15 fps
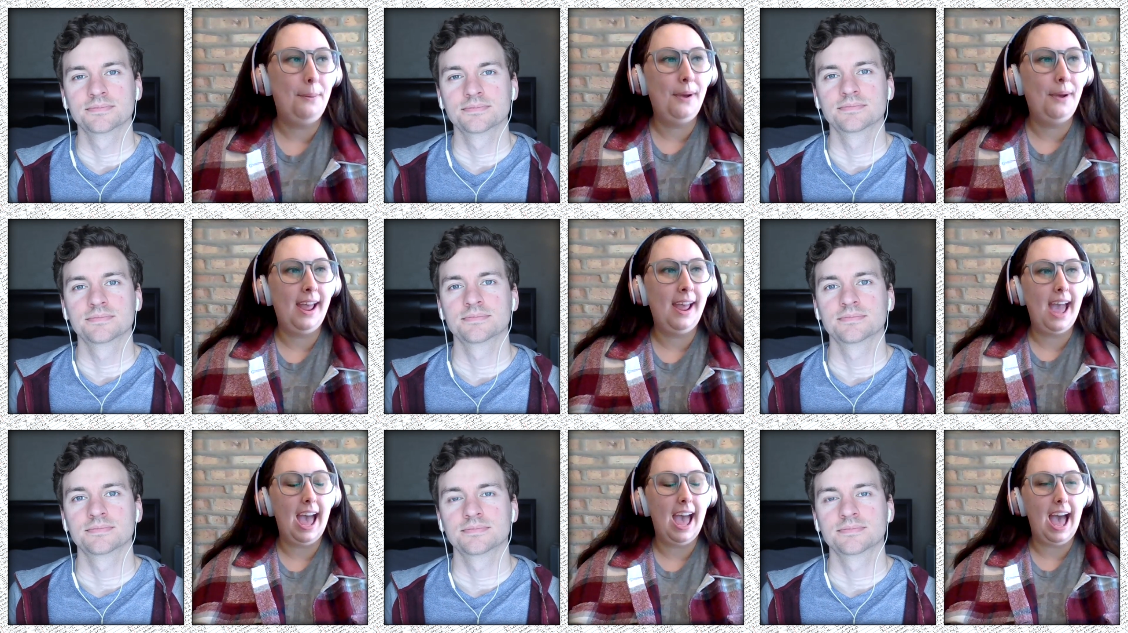
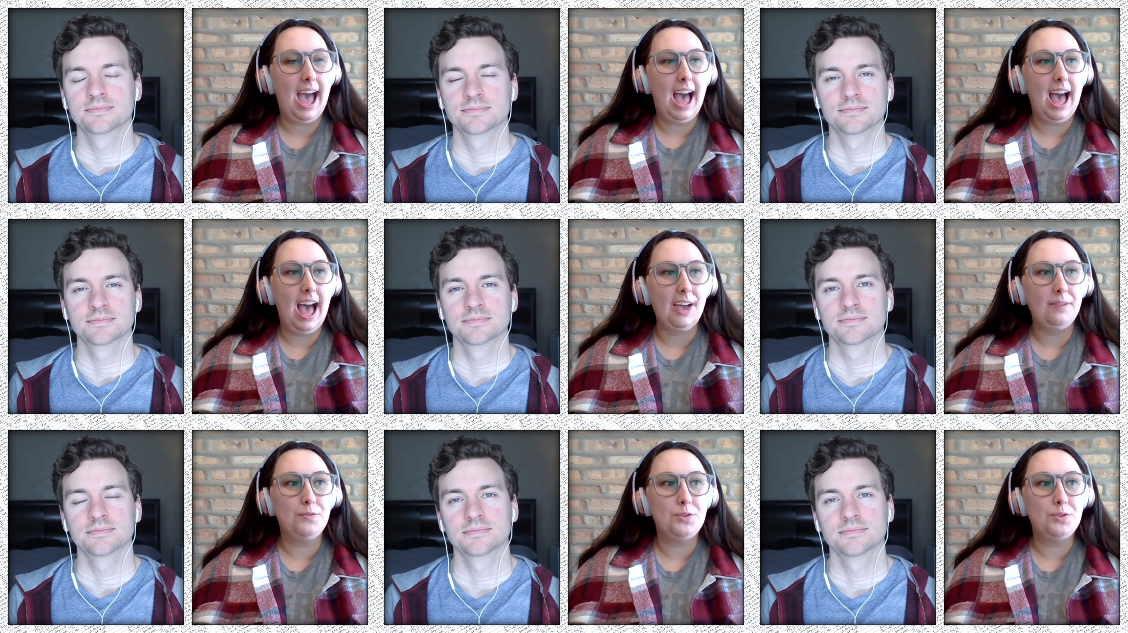Speaker 1: but
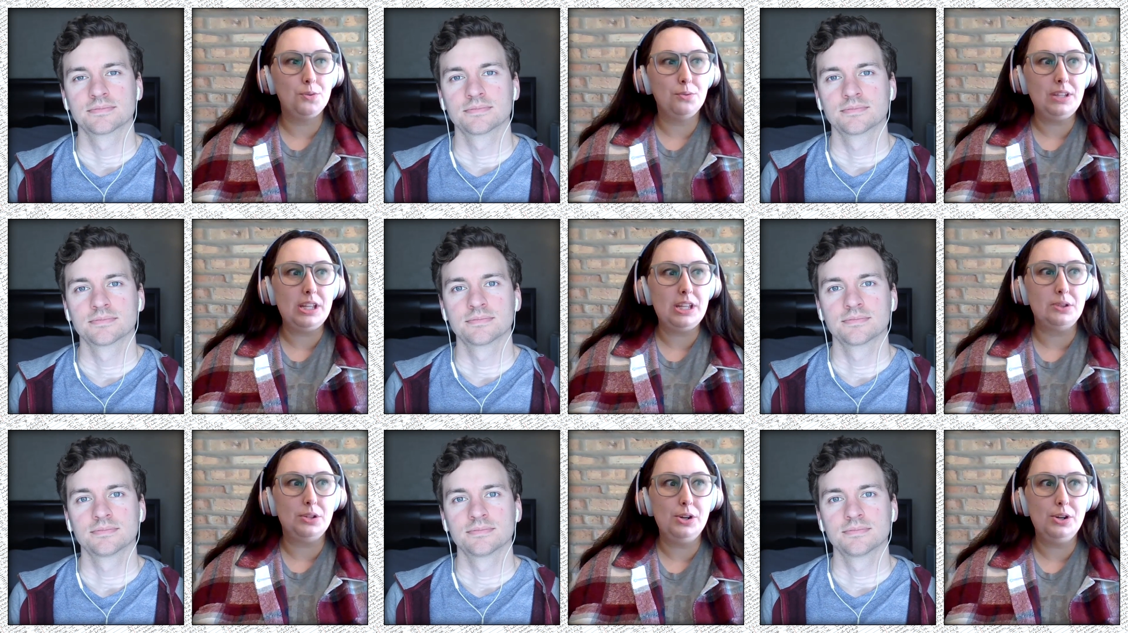I've
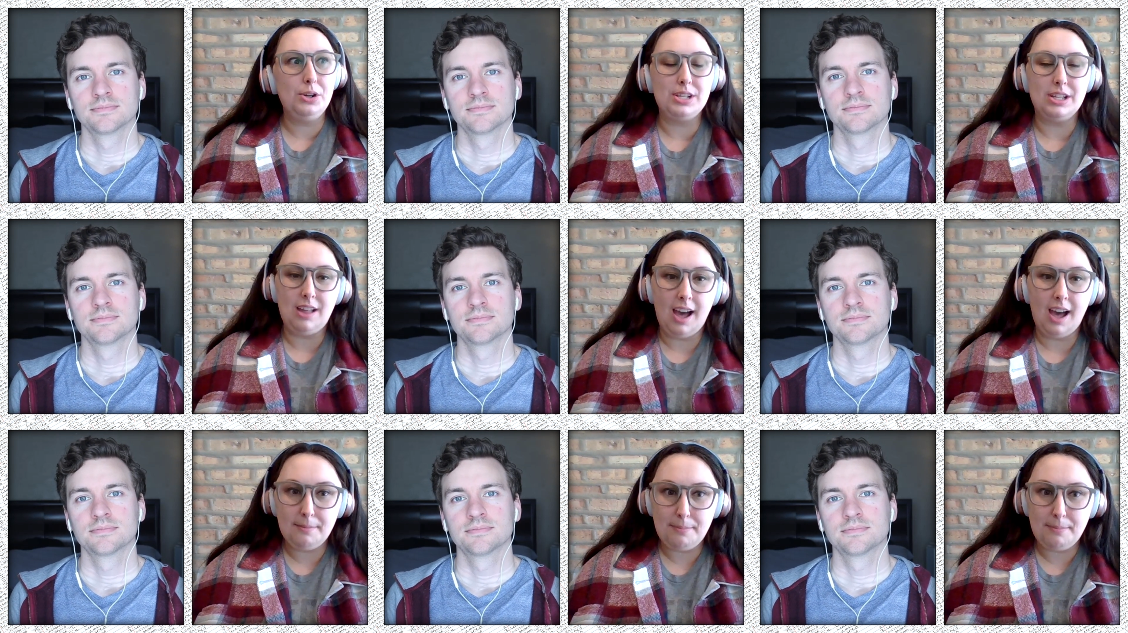truly learned
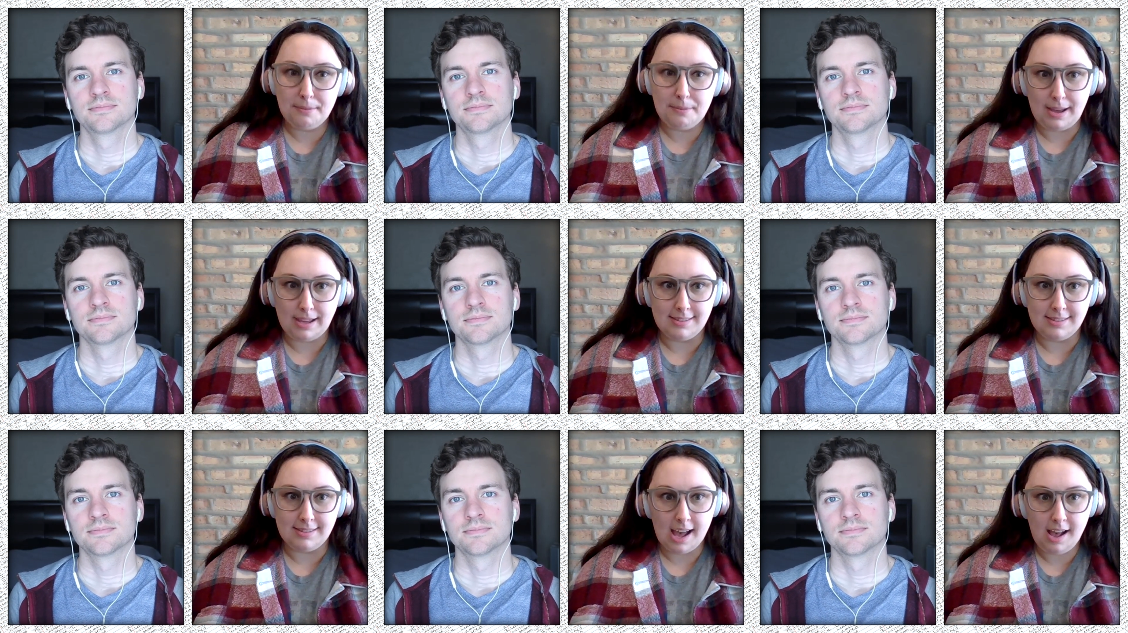a lot about
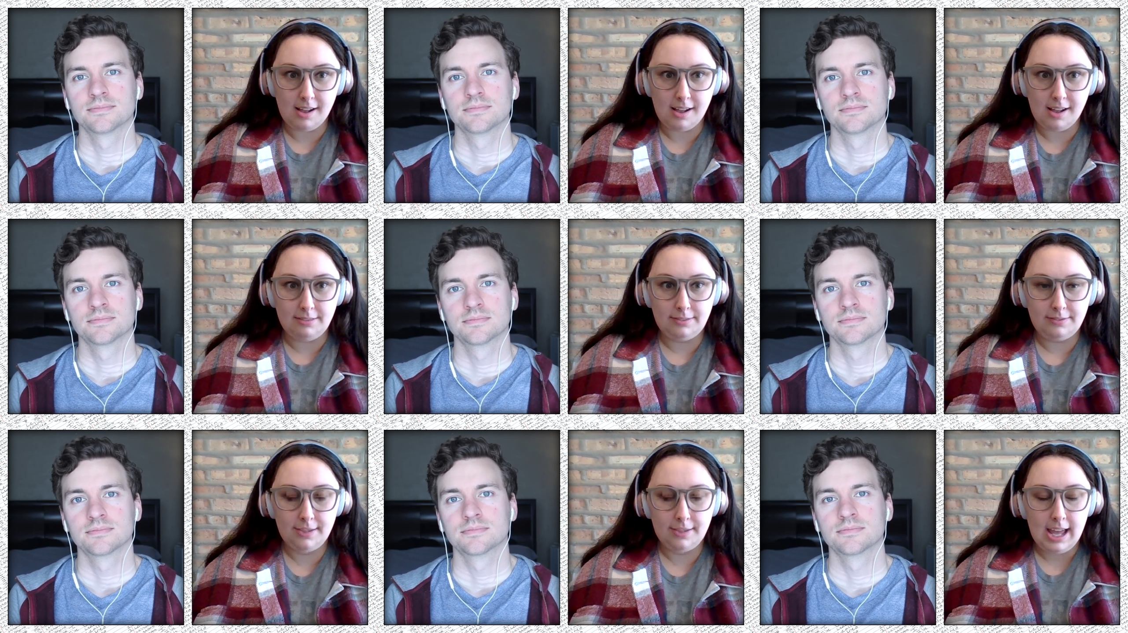
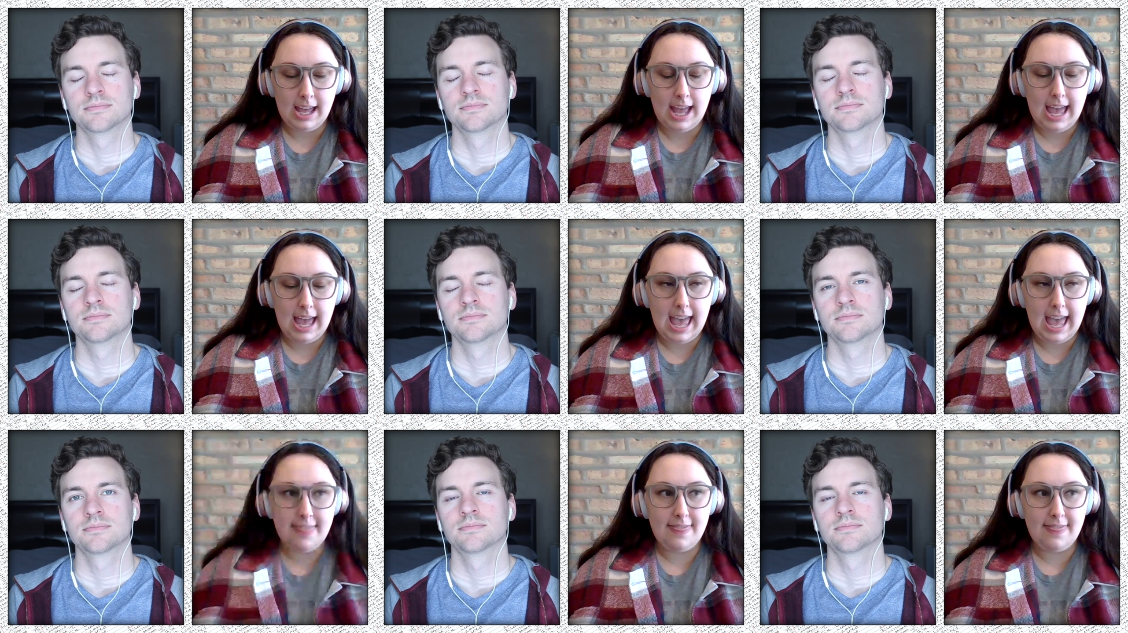myself
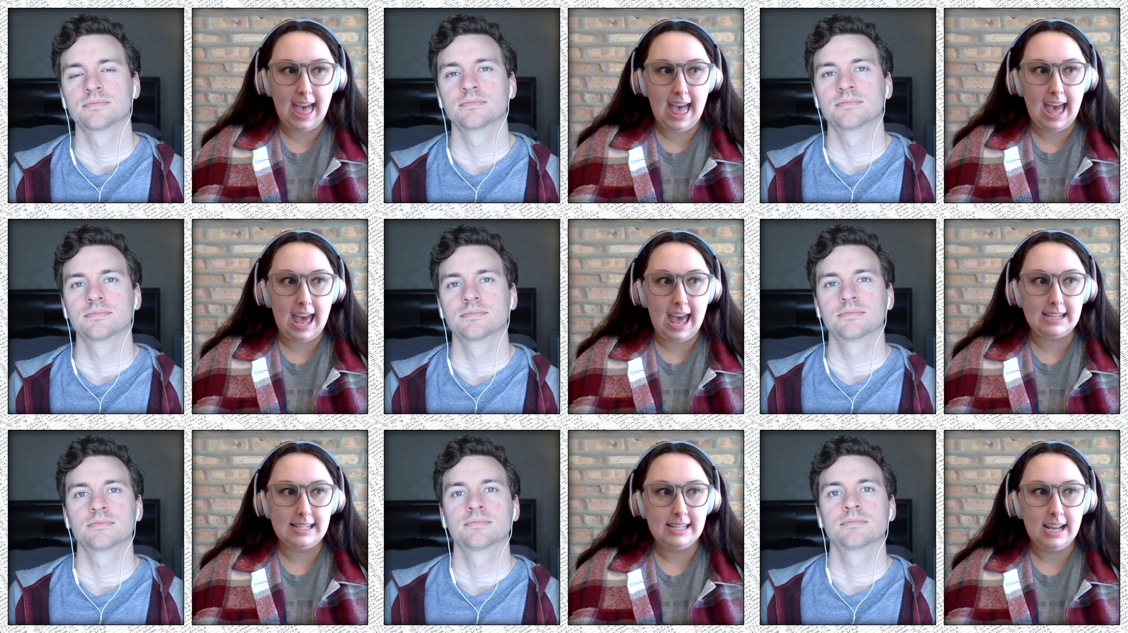in
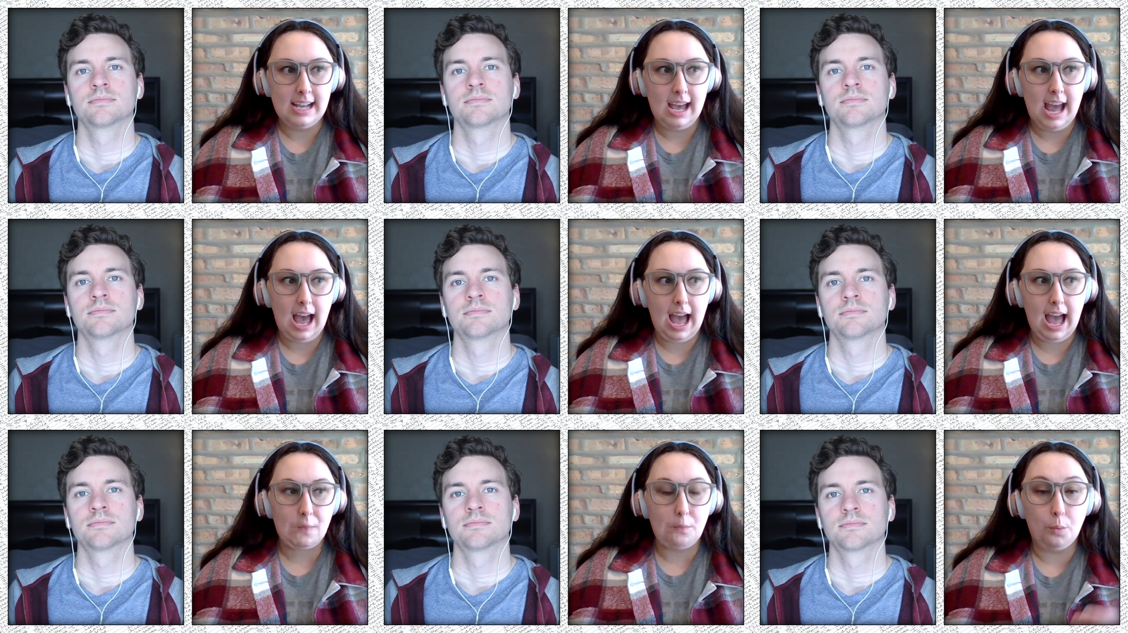that
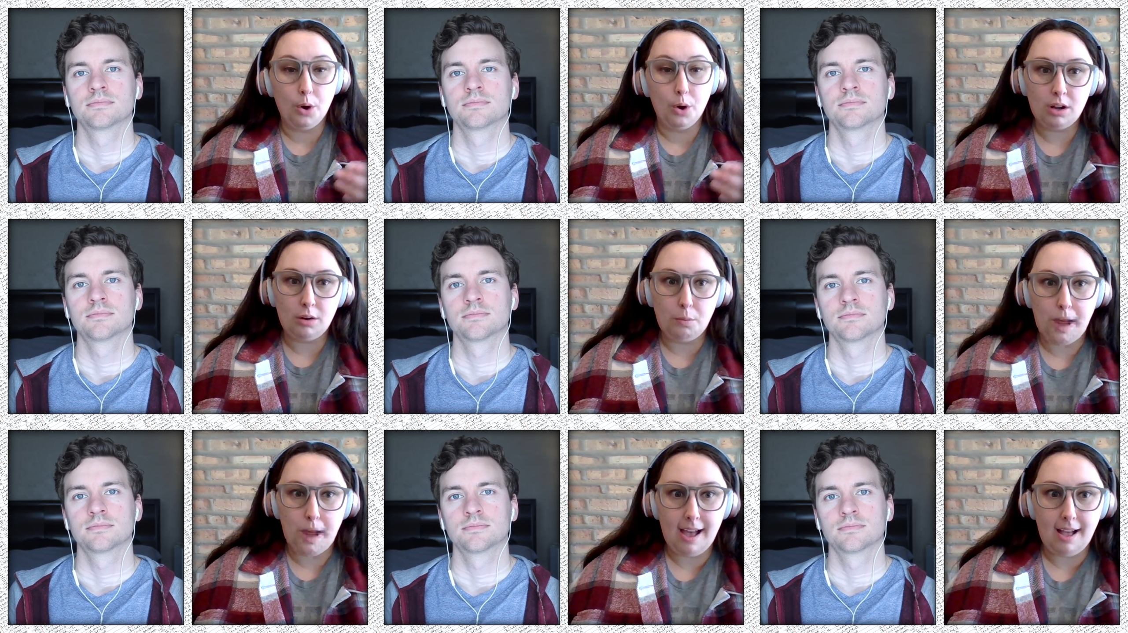I
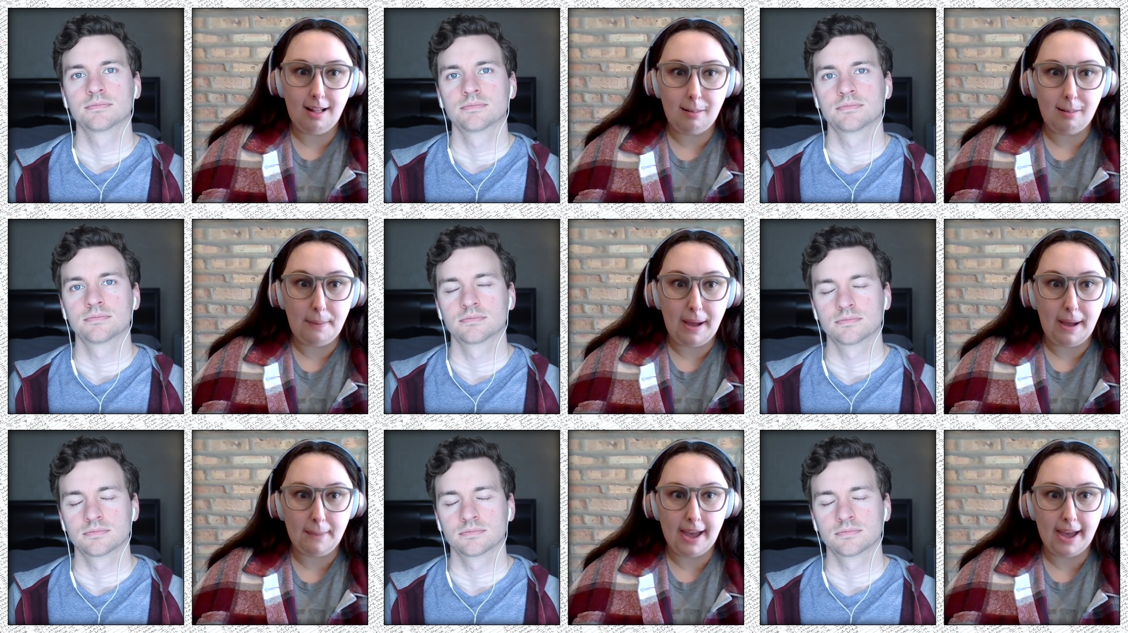work well by